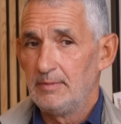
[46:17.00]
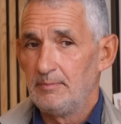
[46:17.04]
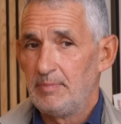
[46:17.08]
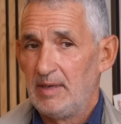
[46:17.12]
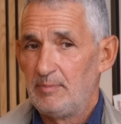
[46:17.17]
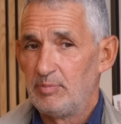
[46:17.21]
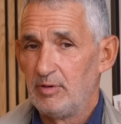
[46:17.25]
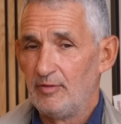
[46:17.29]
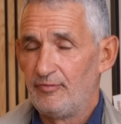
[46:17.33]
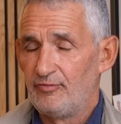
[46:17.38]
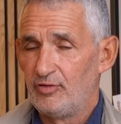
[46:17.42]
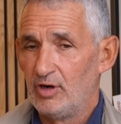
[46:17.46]

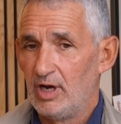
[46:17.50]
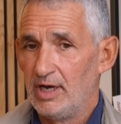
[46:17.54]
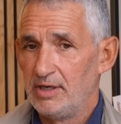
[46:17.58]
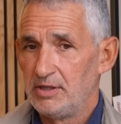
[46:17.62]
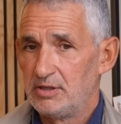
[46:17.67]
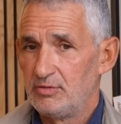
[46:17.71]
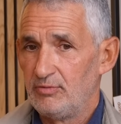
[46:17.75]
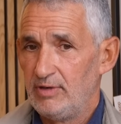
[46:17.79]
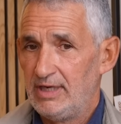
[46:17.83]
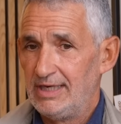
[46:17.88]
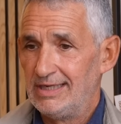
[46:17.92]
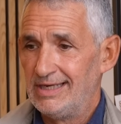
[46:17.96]
People are
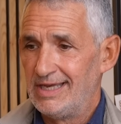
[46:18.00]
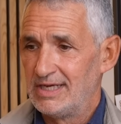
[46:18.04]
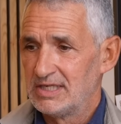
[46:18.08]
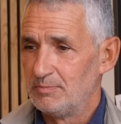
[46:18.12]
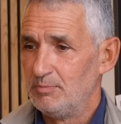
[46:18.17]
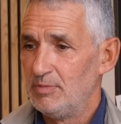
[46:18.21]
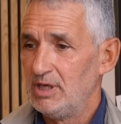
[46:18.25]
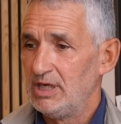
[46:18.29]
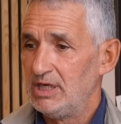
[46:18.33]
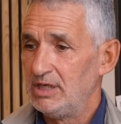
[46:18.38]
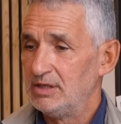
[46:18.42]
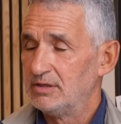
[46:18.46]
frightened to eat
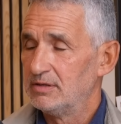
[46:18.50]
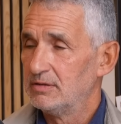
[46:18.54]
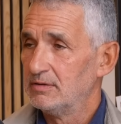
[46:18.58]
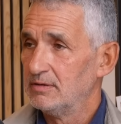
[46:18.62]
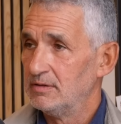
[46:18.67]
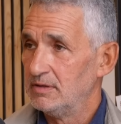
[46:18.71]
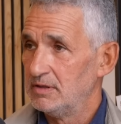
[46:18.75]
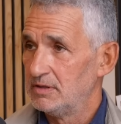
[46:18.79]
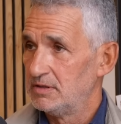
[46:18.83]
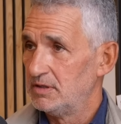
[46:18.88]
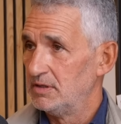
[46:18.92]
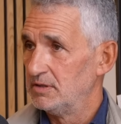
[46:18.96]
less meat,
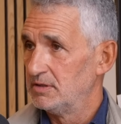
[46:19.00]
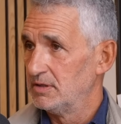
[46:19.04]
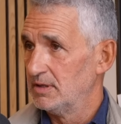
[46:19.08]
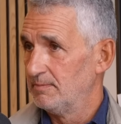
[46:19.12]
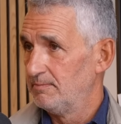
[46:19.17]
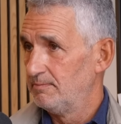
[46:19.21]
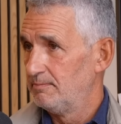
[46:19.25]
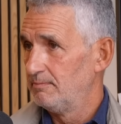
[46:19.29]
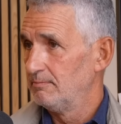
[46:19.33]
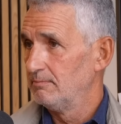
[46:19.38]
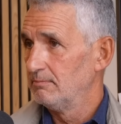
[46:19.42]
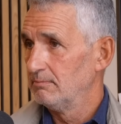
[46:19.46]
and this is
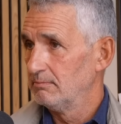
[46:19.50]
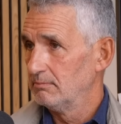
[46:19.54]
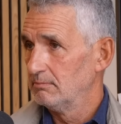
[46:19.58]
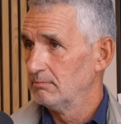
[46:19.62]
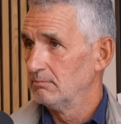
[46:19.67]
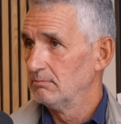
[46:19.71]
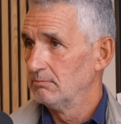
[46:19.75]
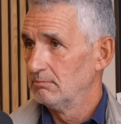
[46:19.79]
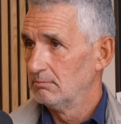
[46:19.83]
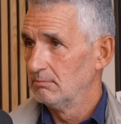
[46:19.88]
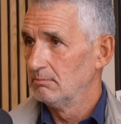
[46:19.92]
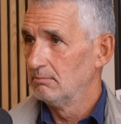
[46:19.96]
a
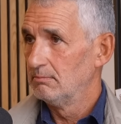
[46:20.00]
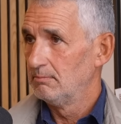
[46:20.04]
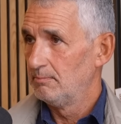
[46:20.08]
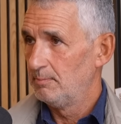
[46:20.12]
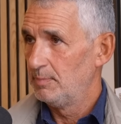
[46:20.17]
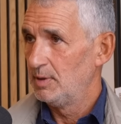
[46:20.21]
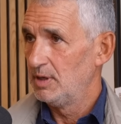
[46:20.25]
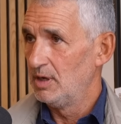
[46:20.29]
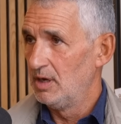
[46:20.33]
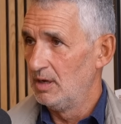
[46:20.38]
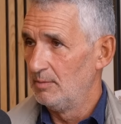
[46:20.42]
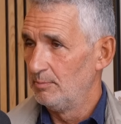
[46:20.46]

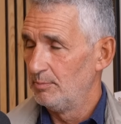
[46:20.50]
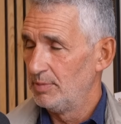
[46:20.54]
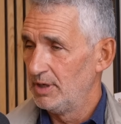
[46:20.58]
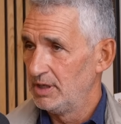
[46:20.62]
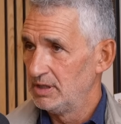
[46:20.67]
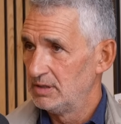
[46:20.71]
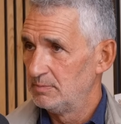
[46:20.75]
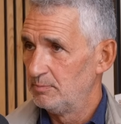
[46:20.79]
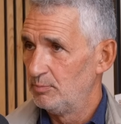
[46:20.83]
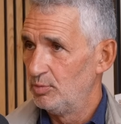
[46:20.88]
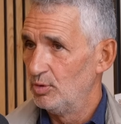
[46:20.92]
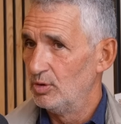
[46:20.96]

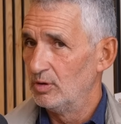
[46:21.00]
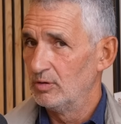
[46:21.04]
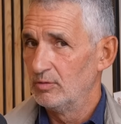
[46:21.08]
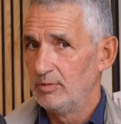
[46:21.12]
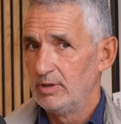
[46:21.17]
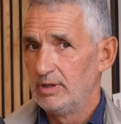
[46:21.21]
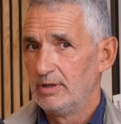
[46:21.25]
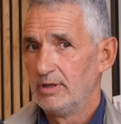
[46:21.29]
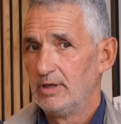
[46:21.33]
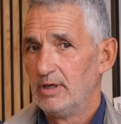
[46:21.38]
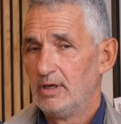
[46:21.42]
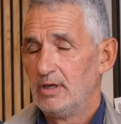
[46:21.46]
plant-based book.
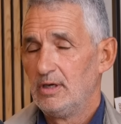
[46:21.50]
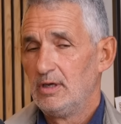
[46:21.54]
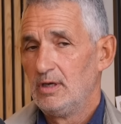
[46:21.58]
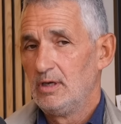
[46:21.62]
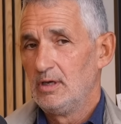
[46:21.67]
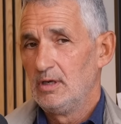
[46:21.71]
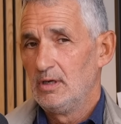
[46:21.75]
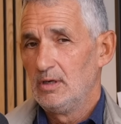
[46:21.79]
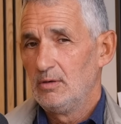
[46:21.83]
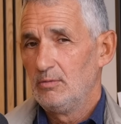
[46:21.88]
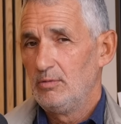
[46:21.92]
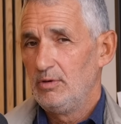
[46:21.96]
We
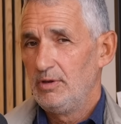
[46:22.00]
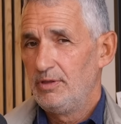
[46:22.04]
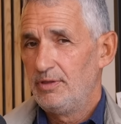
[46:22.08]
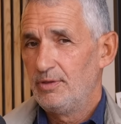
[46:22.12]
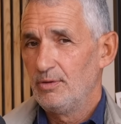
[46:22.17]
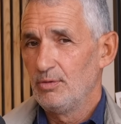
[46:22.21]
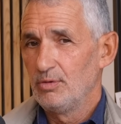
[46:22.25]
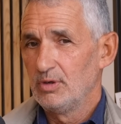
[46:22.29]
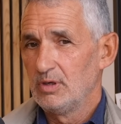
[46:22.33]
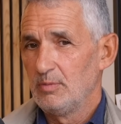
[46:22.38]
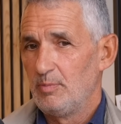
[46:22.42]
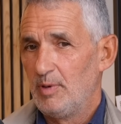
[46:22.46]
we
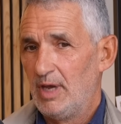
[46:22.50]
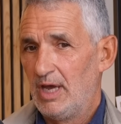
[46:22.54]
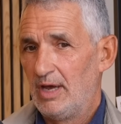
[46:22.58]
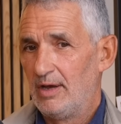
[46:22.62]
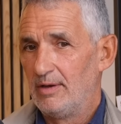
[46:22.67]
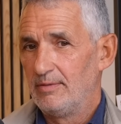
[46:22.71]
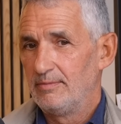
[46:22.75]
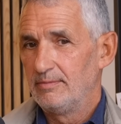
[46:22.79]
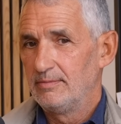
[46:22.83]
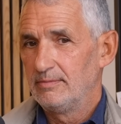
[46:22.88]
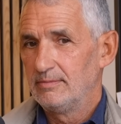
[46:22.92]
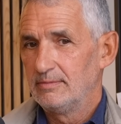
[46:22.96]
thought
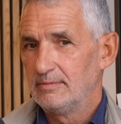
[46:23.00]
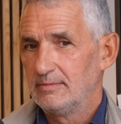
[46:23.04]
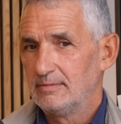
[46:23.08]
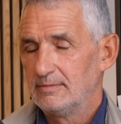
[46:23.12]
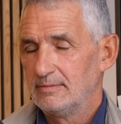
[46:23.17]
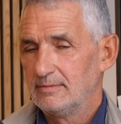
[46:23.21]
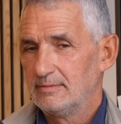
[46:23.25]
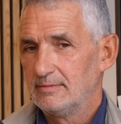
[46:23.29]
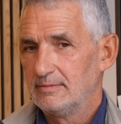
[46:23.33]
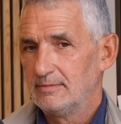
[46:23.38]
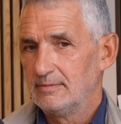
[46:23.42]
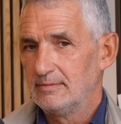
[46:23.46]
about
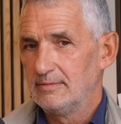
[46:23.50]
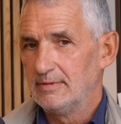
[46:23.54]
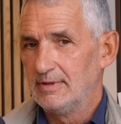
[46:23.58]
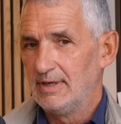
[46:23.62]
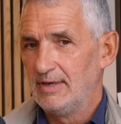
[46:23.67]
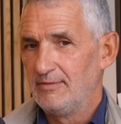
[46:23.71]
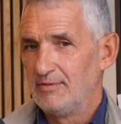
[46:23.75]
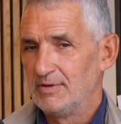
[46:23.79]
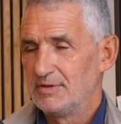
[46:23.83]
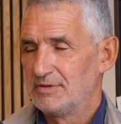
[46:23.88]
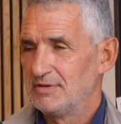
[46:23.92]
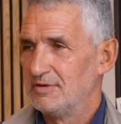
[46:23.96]

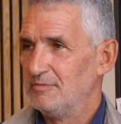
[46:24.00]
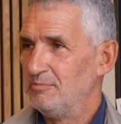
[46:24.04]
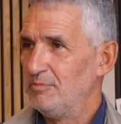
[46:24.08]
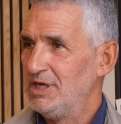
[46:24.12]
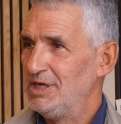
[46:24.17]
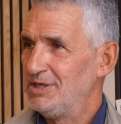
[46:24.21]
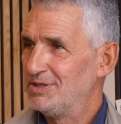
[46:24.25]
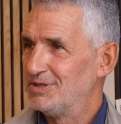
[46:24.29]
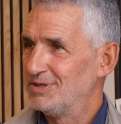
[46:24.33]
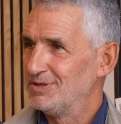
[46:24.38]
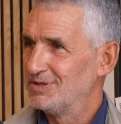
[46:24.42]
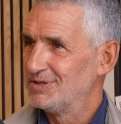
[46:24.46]
having some
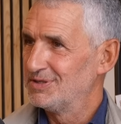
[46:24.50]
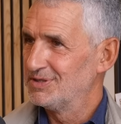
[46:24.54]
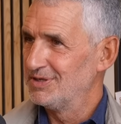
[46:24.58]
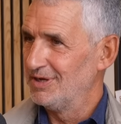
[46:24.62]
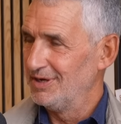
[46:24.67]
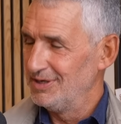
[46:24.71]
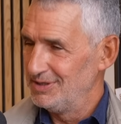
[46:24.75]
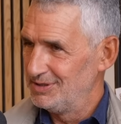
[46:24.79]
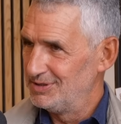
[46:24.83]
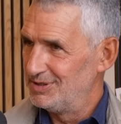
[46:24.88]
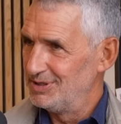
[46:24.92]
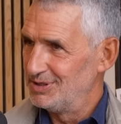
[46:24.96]
meat as
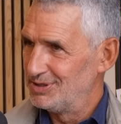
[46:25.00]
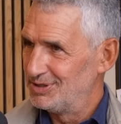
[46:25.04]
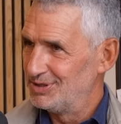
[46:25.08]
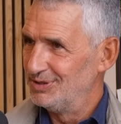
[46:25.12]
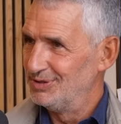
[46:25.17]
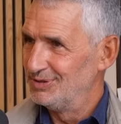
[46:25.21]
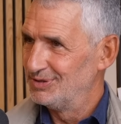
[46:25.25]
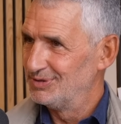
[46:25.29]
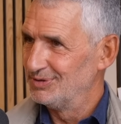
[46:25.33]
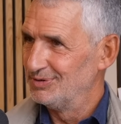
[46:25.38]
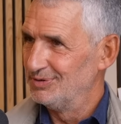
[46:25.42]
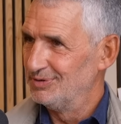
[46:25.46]
side
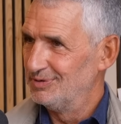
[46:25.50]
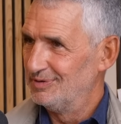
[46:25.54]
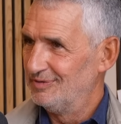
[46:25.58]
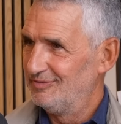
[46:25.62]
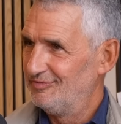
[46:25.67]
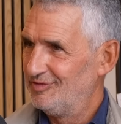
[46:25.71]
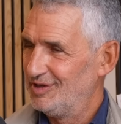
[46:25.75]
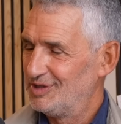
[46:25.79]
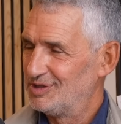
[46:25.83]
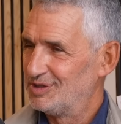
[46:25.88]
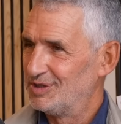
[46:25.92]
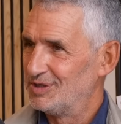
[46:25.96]
dishes or
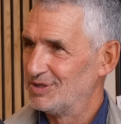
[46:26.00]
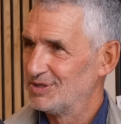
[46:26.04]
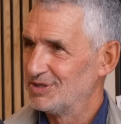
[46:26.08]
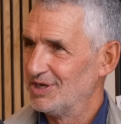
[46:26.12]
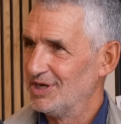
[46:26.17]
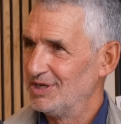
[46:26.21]
fish as